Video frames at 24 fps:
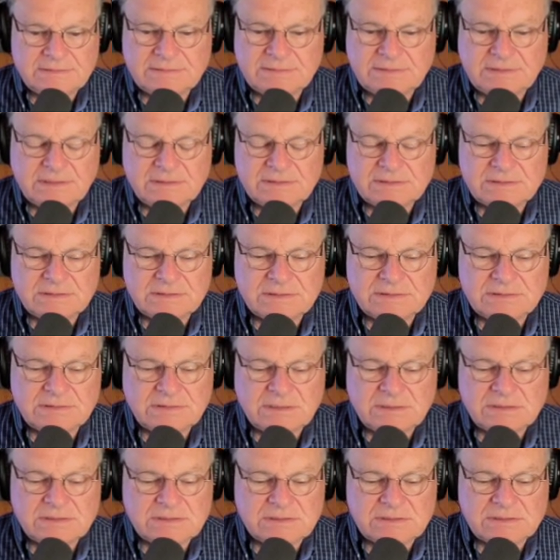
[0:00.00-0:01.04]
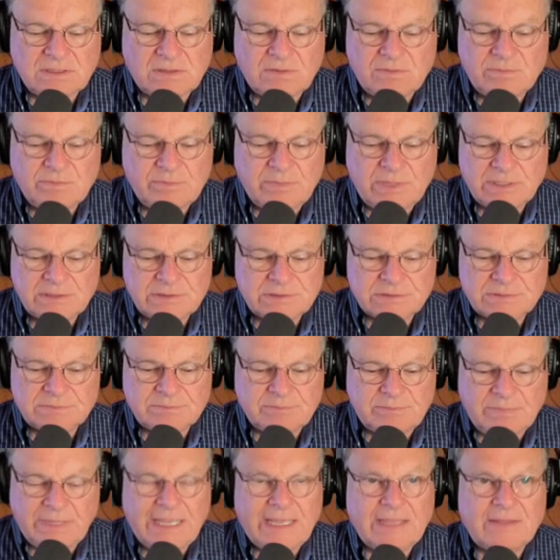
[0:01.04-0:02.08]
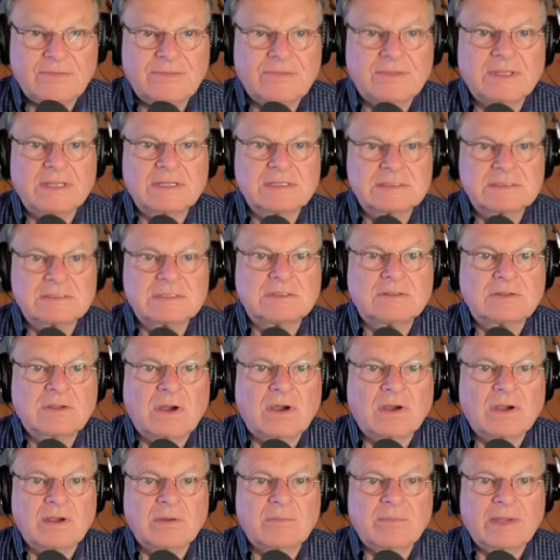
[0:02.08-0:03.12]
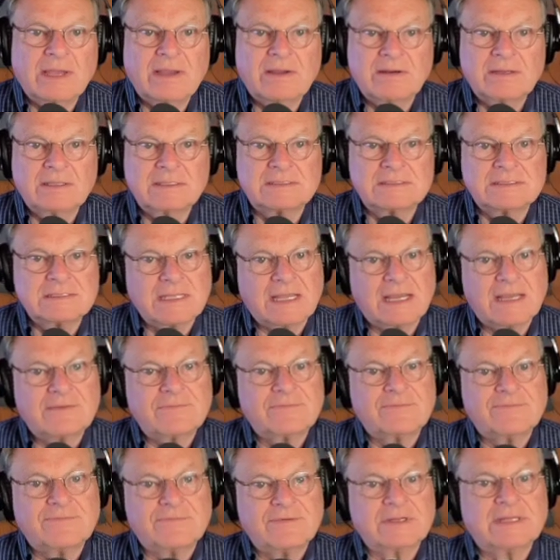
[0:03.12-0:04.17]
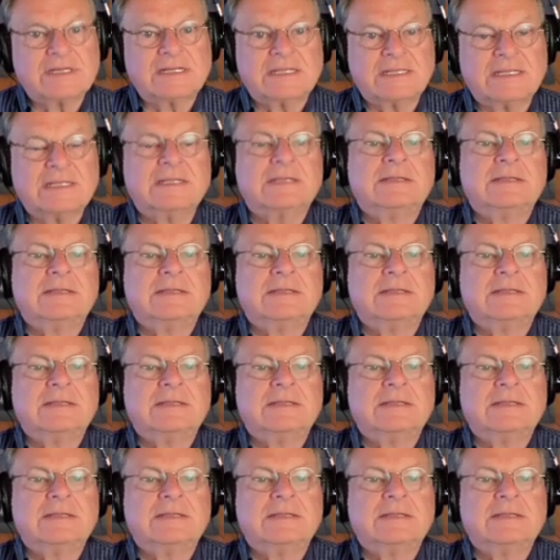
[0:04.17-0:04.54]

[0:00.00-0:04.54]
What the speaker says: There's just so much bad things to talk about. It's not funny.